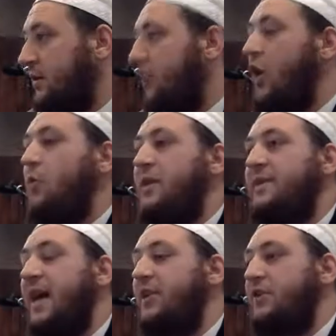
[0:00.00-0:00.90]
or no
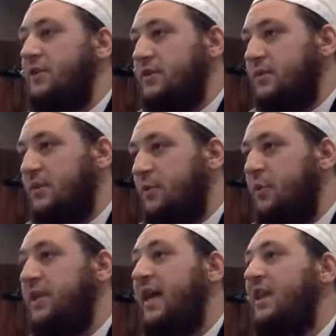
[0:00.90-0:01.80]
one's actions
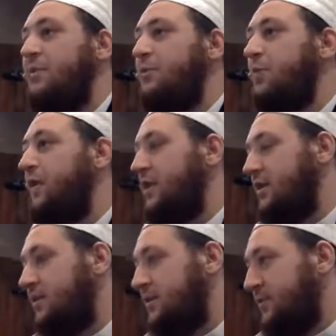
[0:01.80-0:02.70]
will take them to
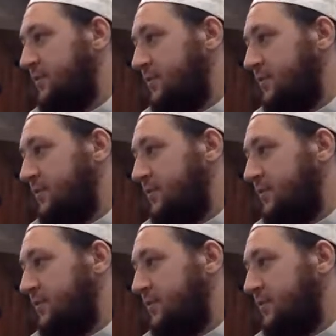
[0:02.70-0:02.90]
paradise.